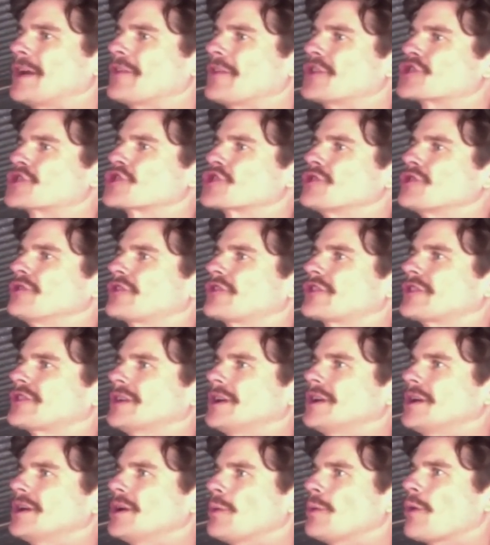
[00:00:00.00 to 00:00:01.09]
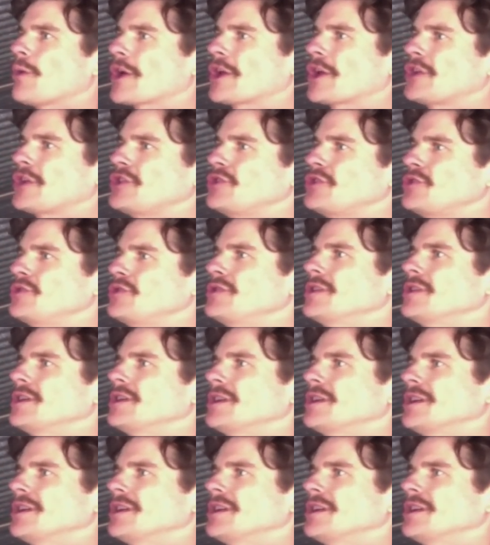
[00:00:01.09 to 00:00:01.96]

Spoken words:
on the juice, why don't you,